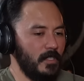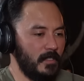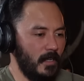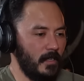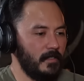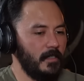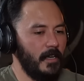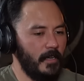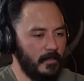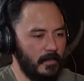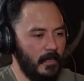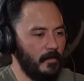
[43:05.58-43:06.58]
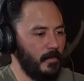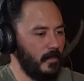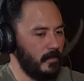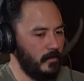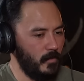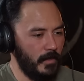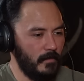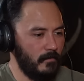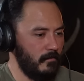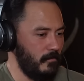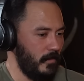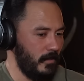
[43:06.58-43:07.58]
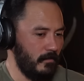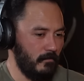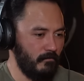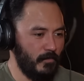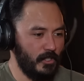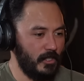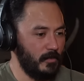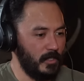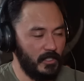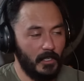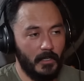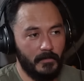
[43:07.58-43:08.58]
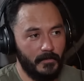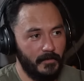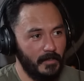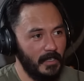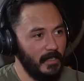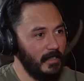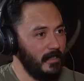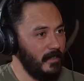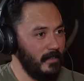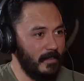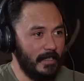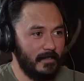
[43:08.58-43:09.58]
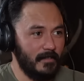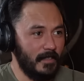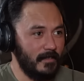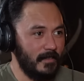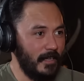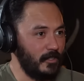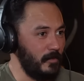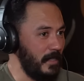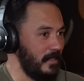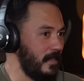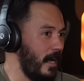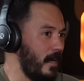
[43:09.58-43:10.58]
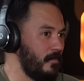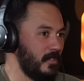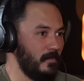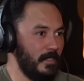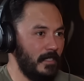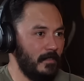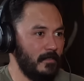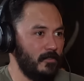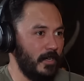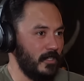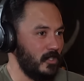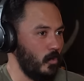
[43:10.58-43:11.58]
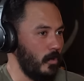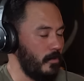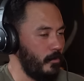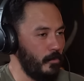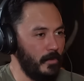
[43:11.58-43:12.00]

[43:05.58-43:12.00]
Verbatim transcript: to discuss ahead of time, because when push comes to shove, that's not going to be the time to be trying to sort